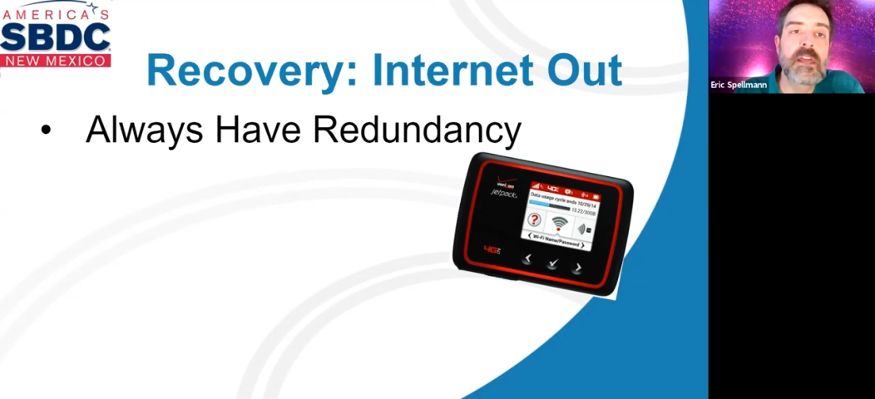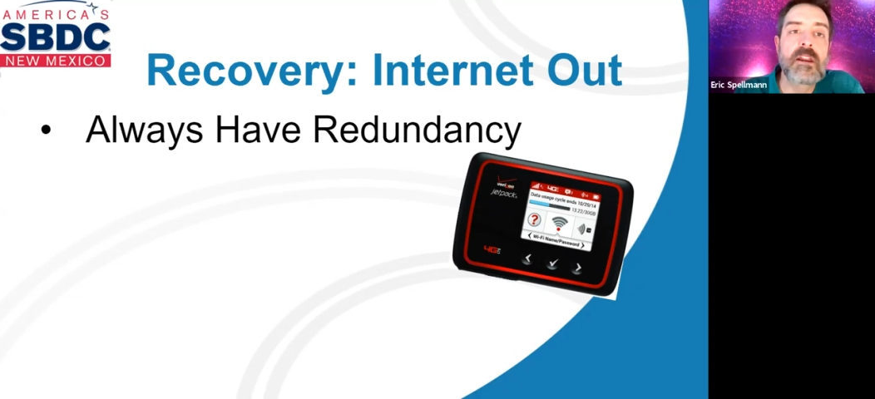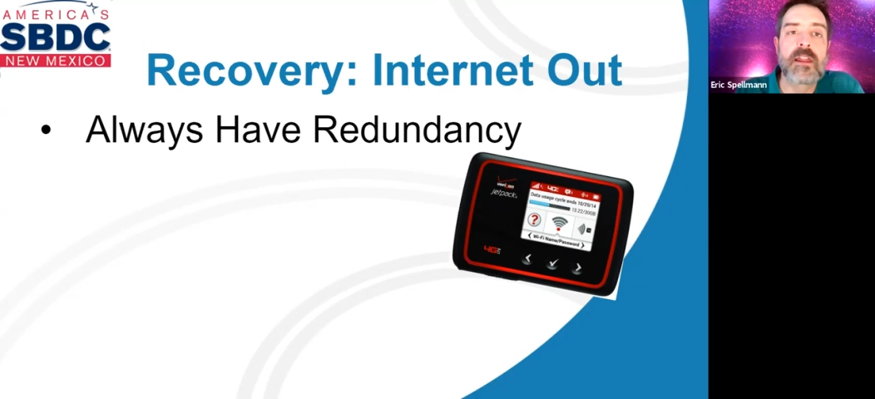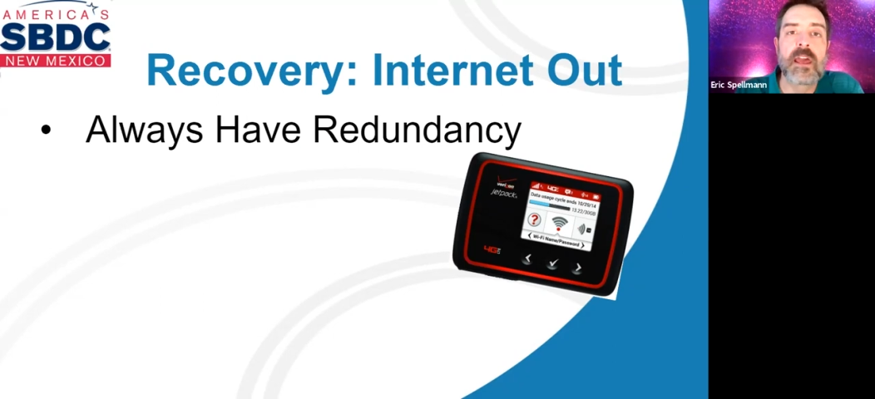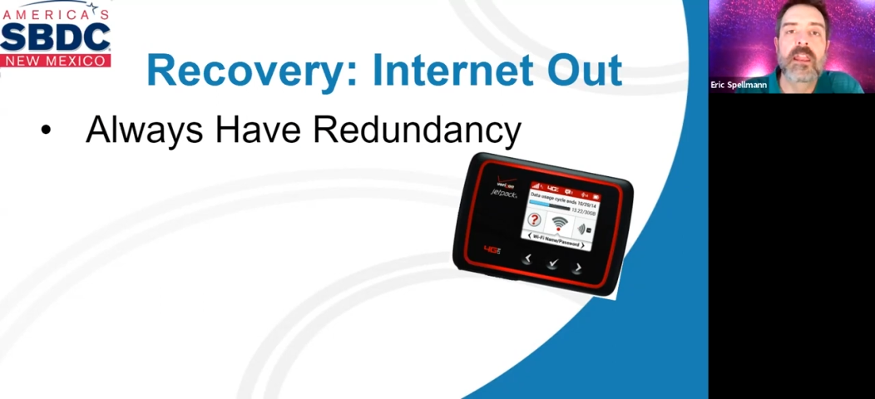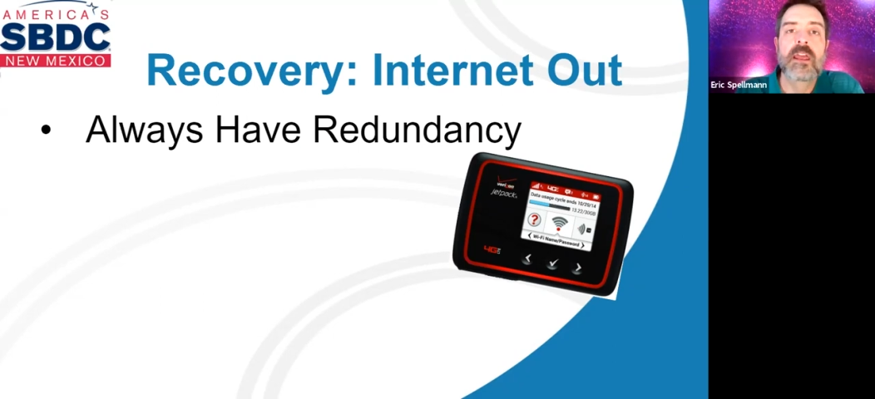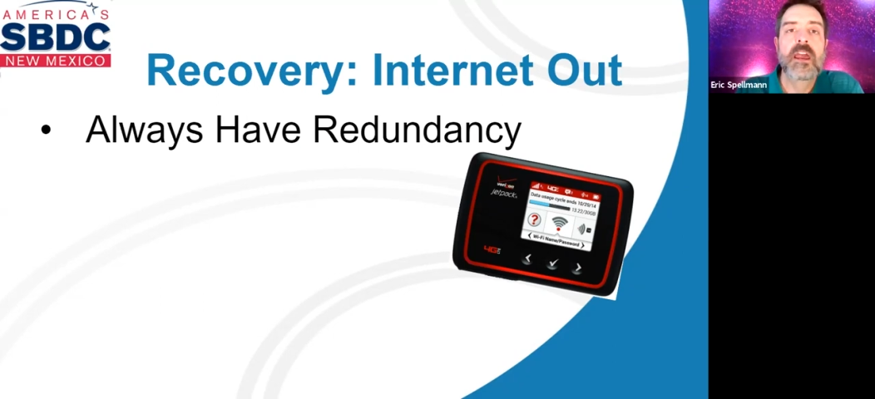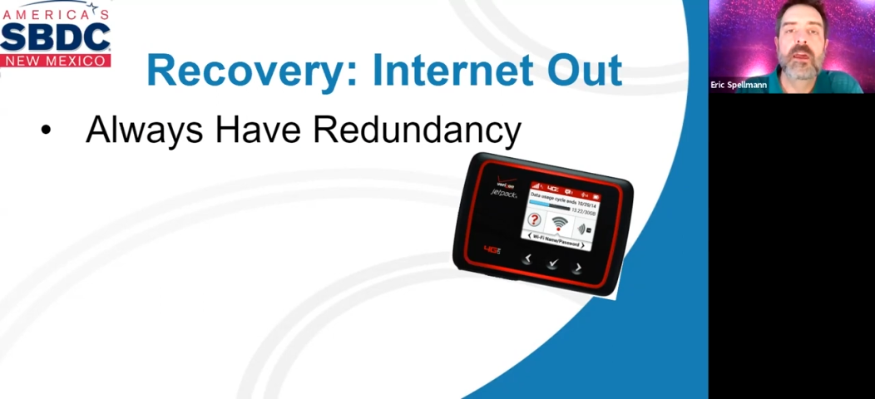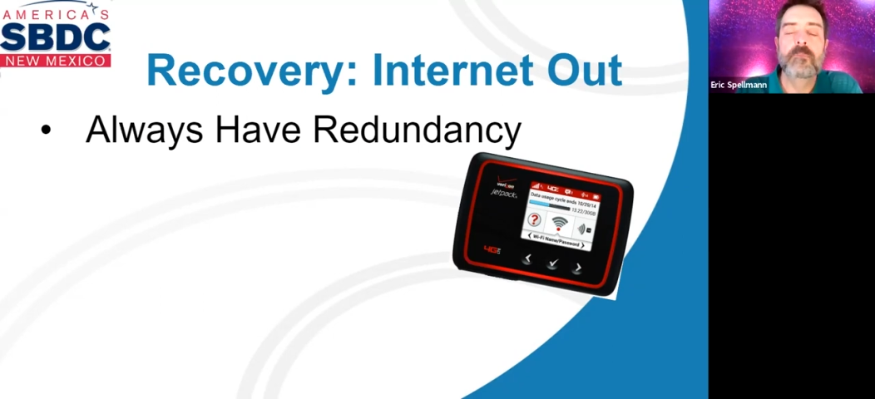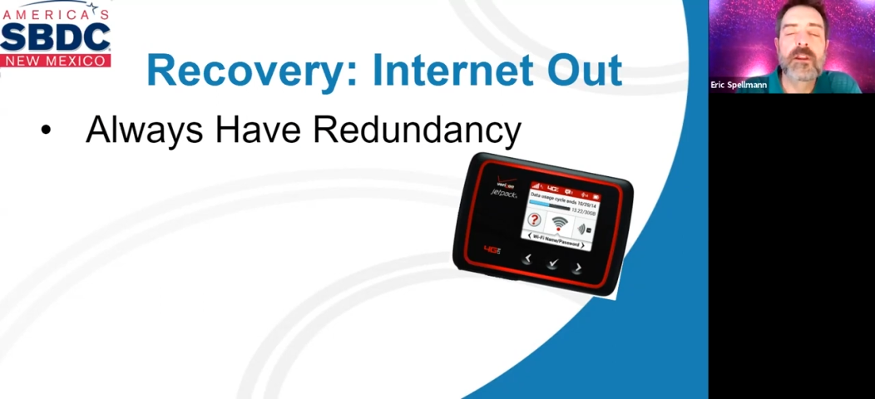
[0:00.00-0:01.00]
the internet.
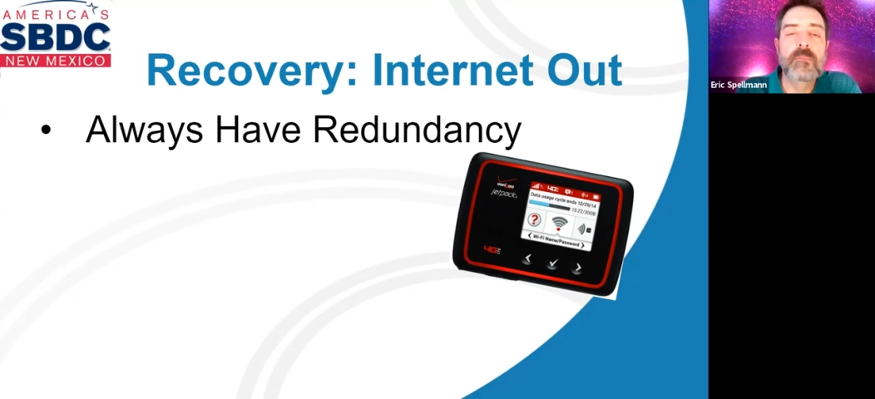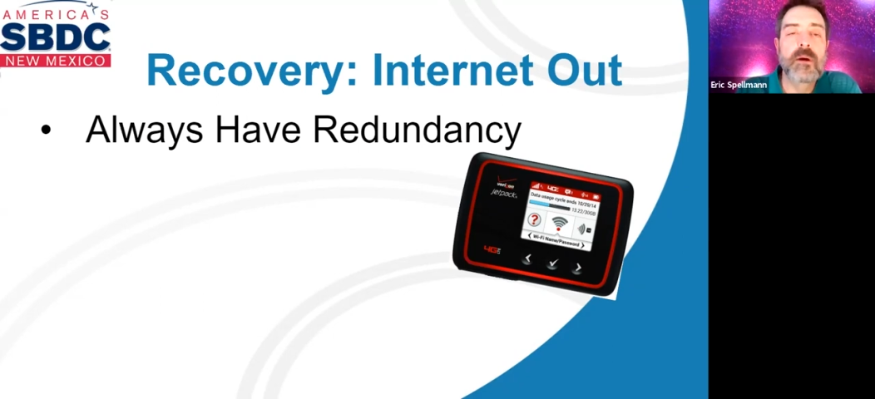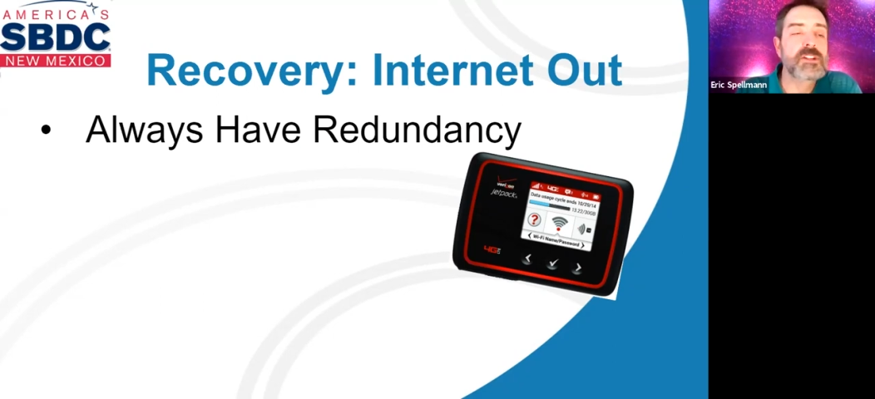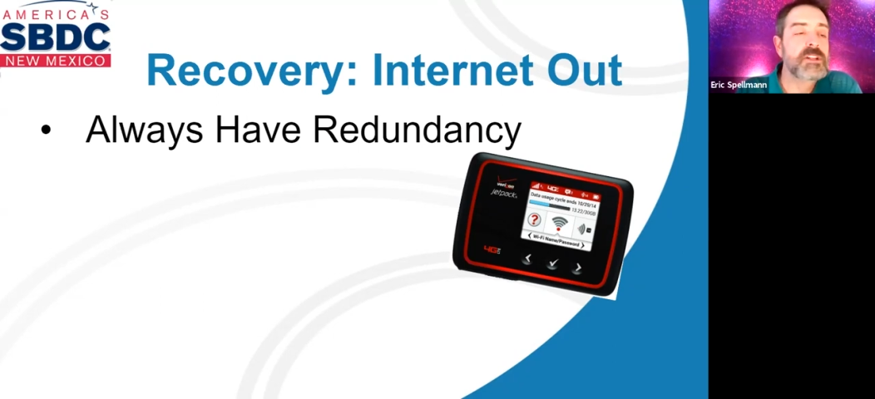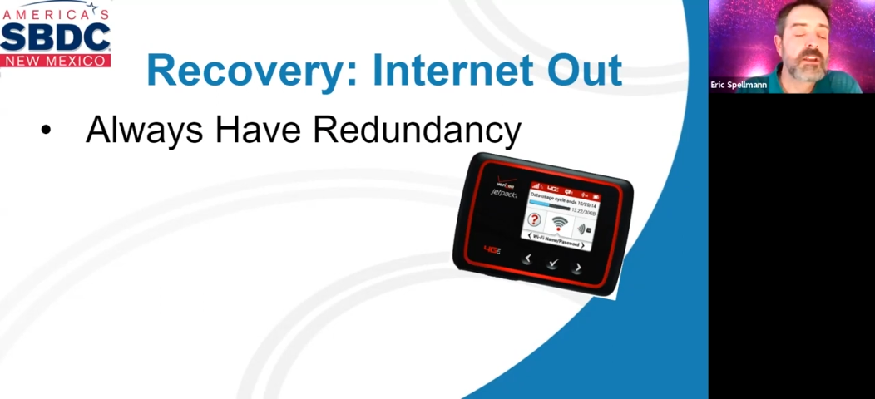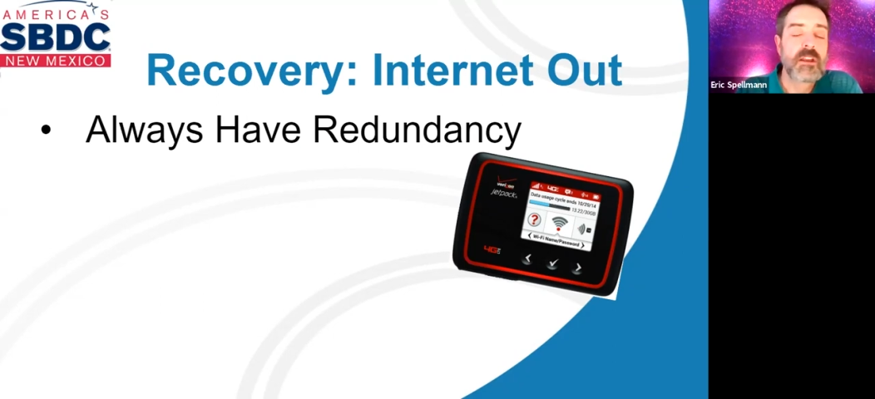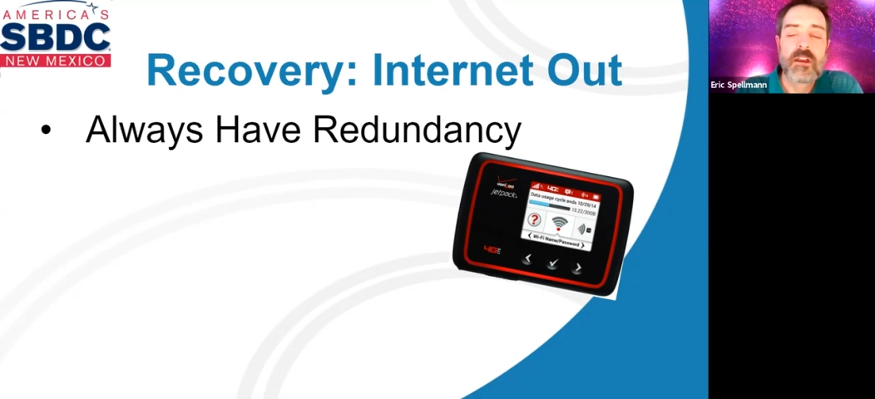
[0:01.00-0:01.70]
And pretty much